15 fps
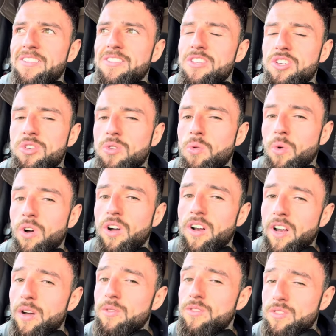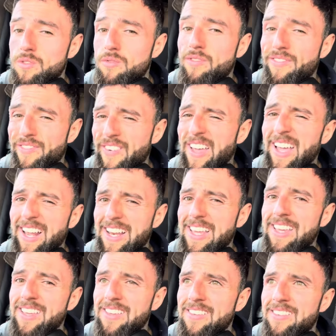the, the workload's fairly
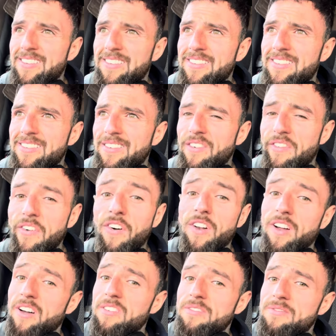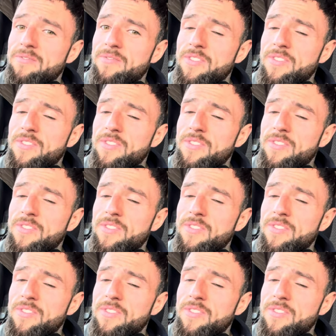full on.